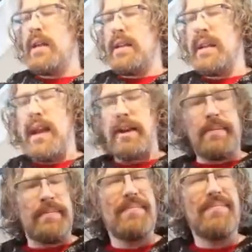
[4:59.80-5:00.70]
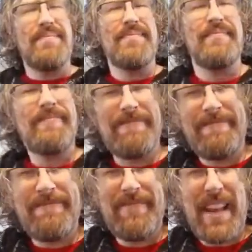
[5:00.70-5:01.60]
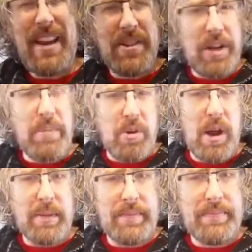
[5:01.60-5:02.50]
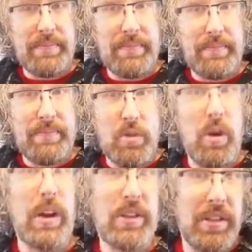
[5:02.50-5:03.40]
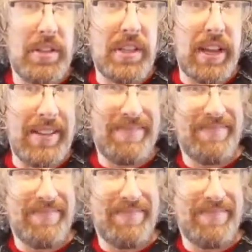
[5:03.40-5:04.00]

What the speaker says: Now, here's our problem. or I should say,